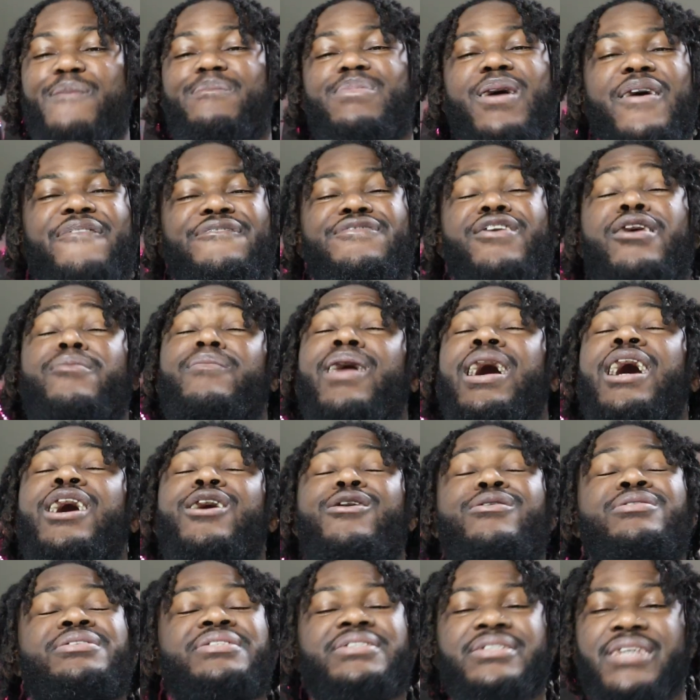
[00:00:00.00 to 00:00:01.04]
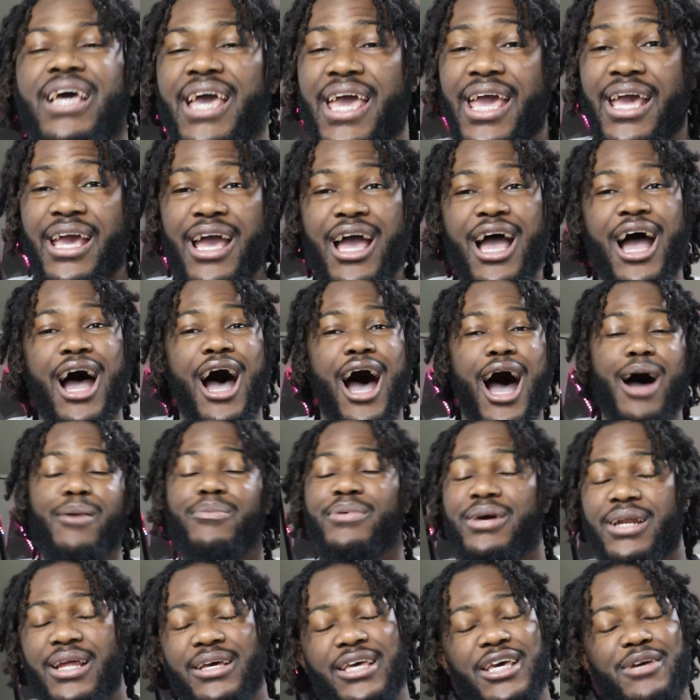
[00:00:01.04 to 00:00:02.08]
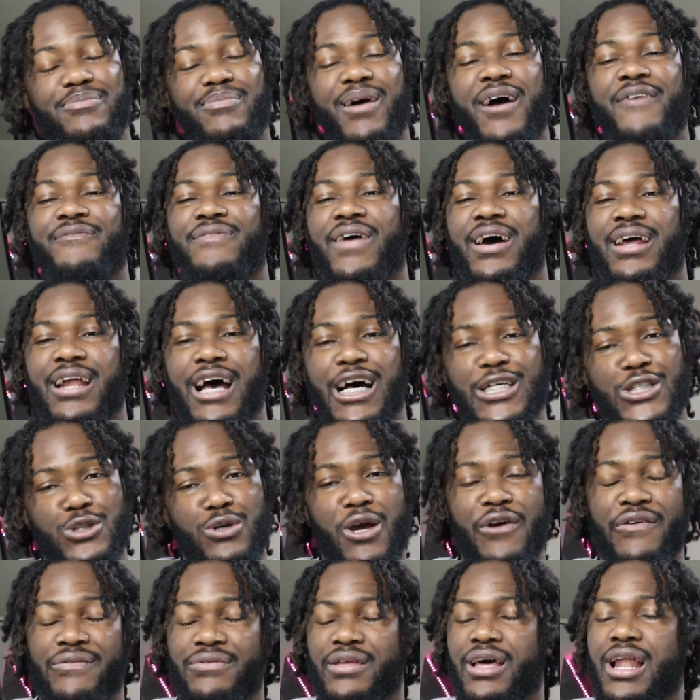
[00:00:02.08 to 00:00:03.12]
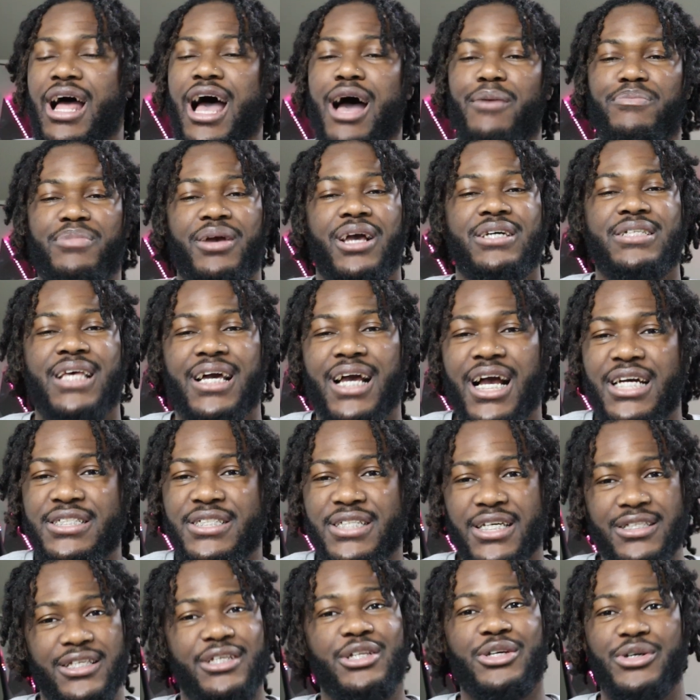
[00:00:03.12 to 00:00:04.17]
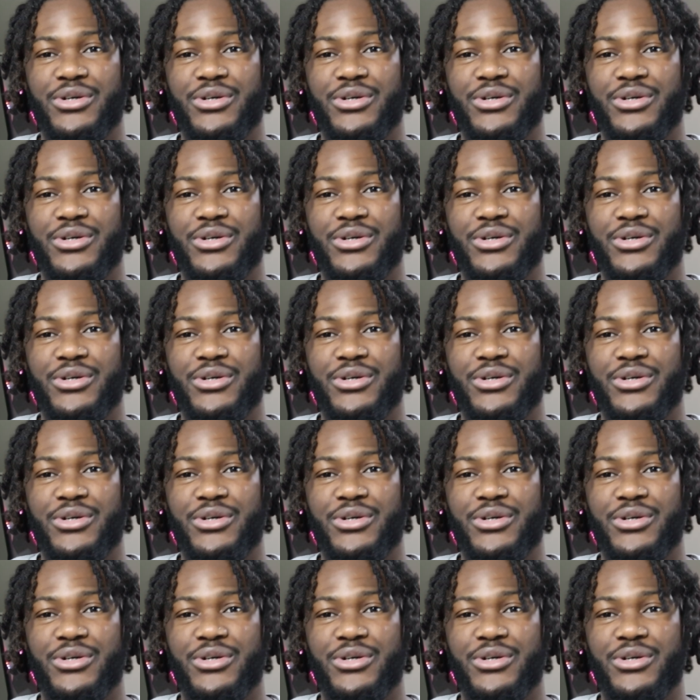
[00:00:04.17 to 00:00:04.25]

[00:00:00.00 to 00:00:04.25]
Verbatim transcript: But for my own sake, I'm gonna keep my fat ass away from that app because I got shit to